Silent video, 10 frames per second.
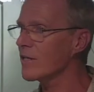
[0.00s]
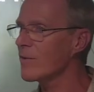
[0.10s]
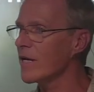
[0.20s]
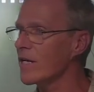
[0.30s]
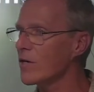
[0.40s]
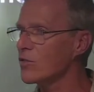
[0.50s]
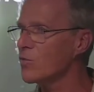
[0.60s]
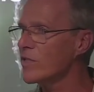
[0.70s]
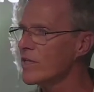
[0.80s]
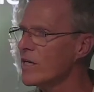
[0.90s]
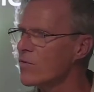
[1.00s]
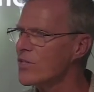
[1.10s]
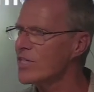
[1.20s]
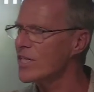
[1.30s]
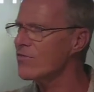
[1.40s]
about here is we
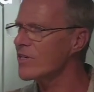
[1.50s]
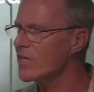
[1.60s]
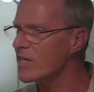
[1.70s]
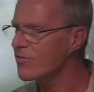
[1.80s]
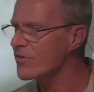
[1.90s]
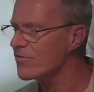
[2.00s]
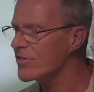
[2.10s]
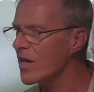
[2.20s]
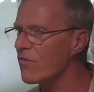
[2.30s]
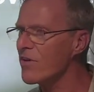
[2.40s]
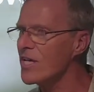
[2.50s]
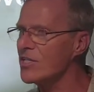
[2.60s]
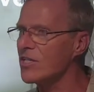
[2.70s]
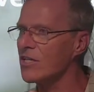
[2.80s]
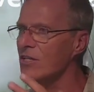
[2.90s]
receive the gift of
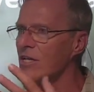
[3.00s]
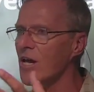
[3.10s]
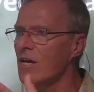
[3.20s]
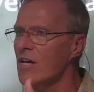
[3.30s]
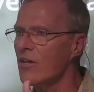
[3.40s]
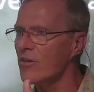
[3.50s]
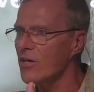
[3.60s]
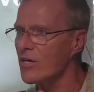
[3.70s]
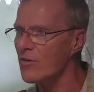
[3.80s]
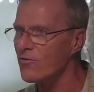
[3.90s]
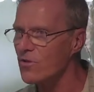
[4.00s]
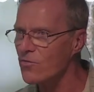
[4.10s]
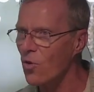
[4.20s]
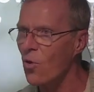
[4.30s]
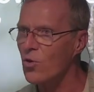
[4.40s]
salvation and the, and the gift of
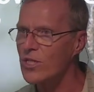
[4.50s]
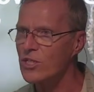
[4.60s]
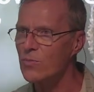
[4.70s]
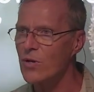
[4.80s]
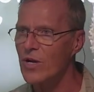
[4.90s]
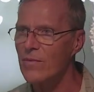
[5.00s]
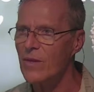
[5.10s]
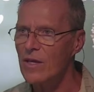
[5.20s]
the Holy Spirit.